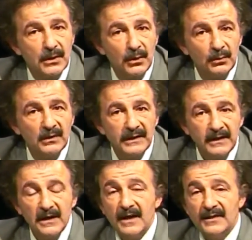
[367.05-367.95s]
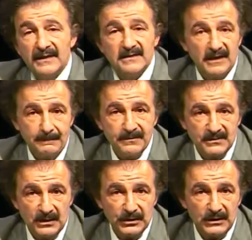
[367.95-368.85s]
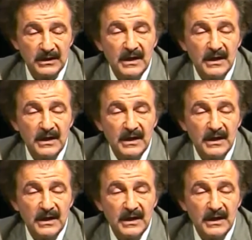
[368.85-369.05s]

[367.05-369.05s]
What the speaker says: only. That's liposuction.